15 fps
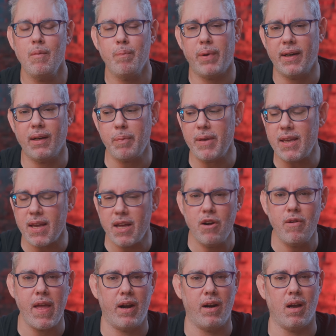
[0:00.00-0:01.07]
but it'll be
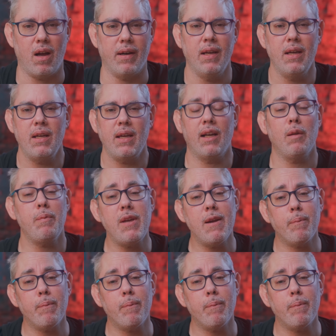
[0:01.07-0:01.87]
iterated on. It'll be